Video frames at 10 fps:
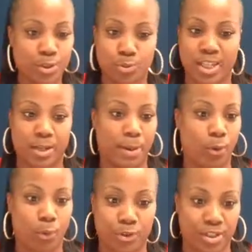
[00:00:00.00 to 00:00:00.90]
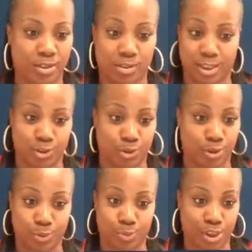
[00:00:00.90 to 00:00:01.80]
You think about all the other things you
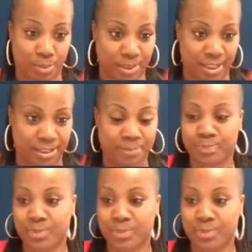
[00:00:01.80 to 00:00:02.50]
can do with your money